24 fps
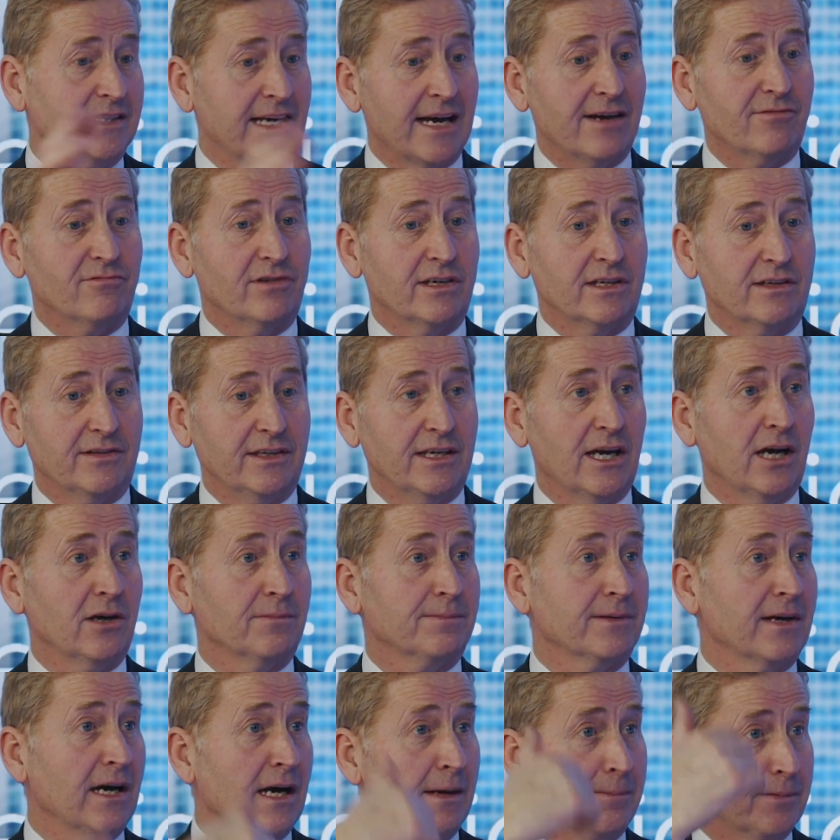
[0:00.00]
get rid of the
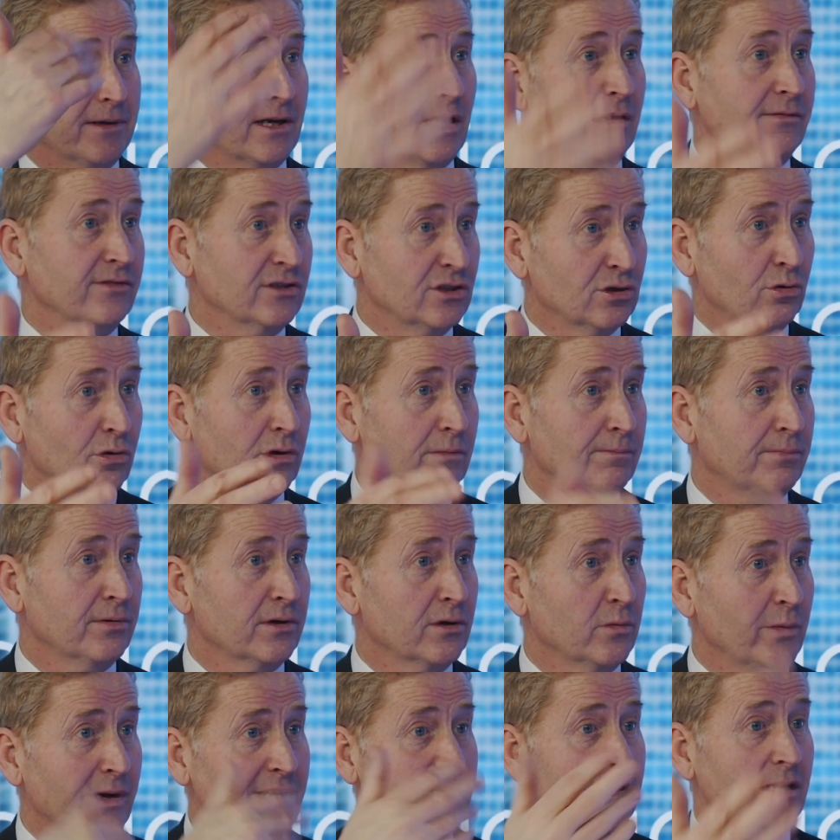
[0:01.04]
up and over door and put
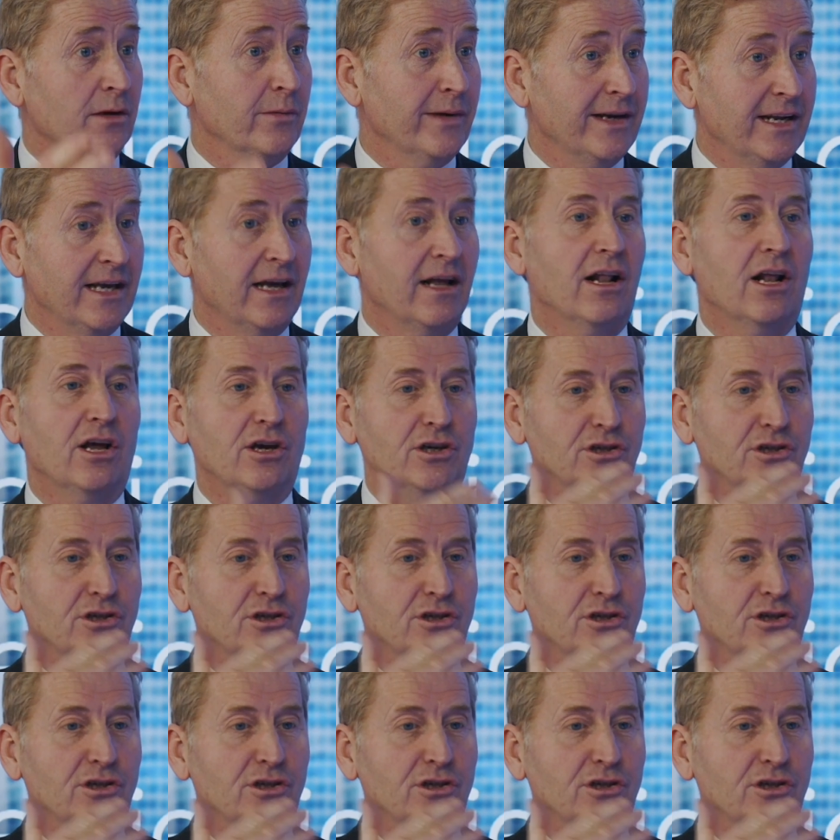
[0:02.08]
a window in it,